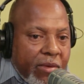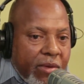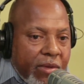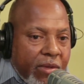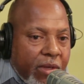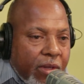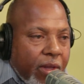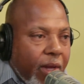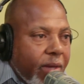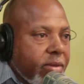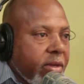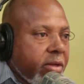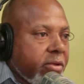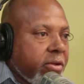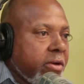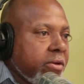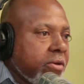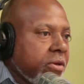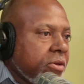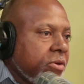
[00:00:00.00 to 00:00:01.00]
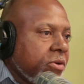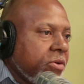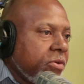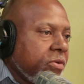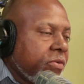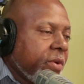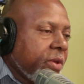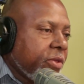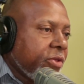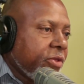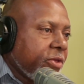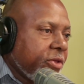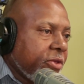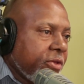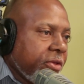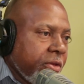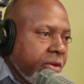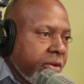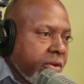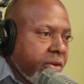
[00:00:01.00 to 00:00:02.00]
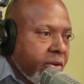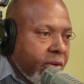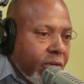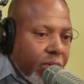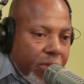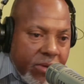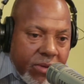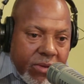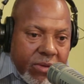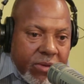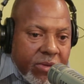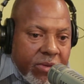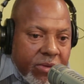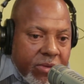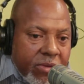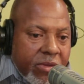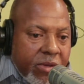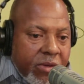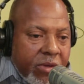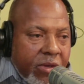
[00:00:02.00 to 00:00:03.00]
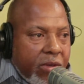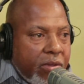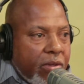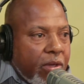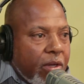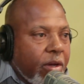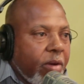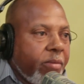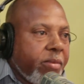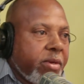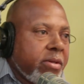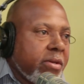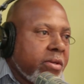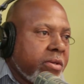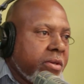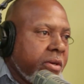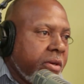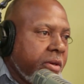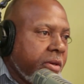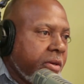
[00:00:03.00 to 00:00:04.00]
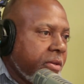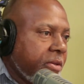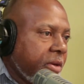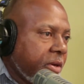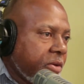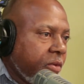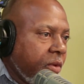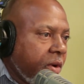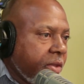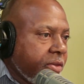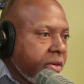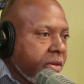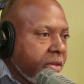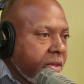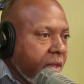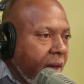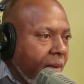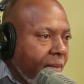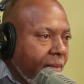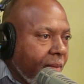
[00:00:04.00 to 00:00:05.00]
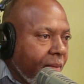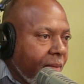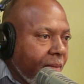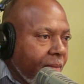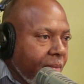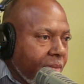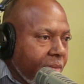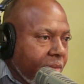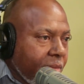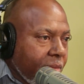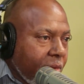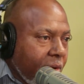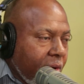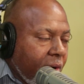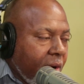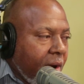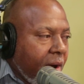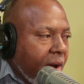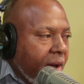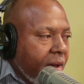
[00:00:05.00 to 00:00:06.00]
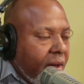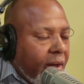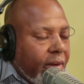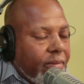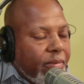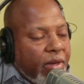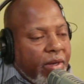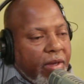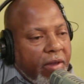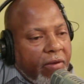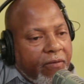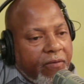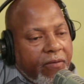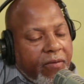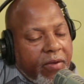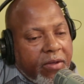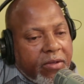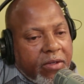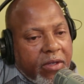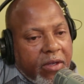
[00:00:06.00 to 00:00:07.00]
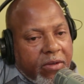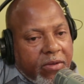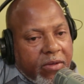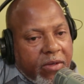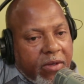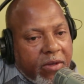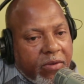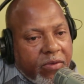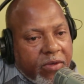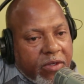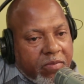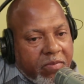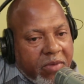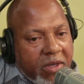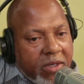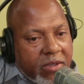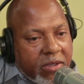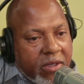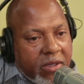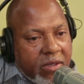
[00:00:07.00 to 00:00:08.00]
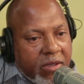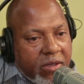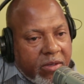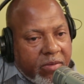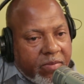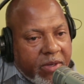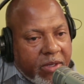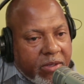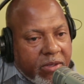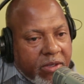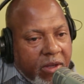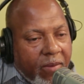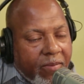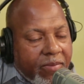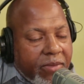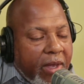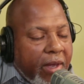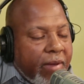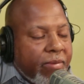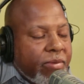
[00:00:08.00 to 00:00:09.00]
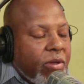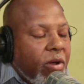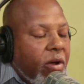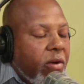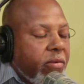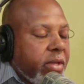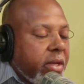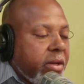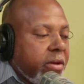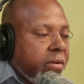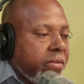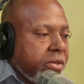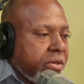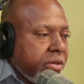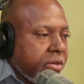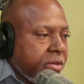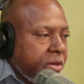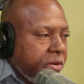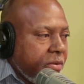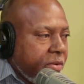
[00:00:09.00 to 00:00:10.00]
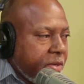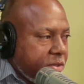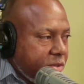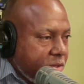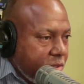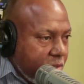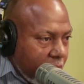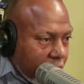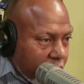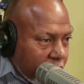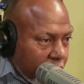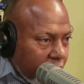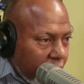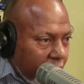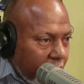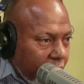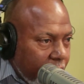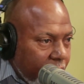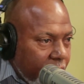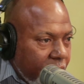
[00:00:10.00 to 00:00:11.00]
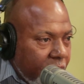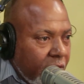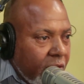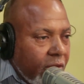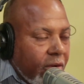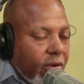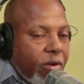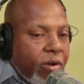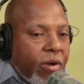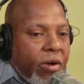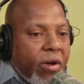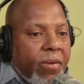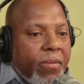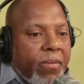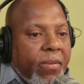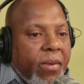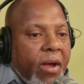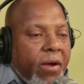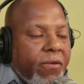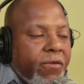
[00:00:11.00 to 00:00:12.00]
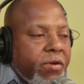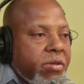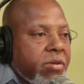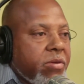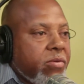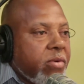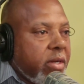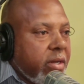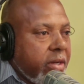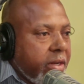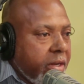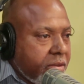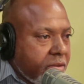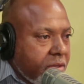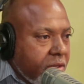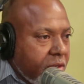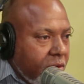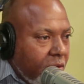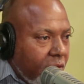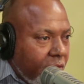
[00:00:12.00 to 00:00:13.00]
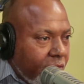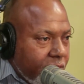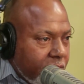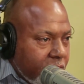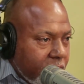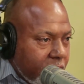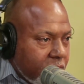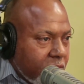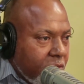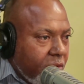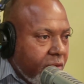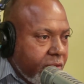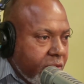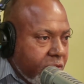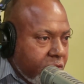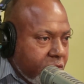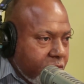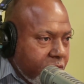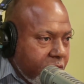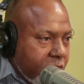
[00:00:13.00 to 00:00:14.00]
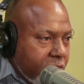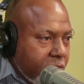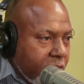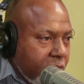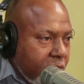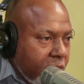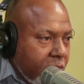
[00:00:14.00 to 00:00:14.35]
it had nothing to do with the community not wanting them. I believe it was based a little bit sometimes how the community would see itself having to relate to the officers on the street,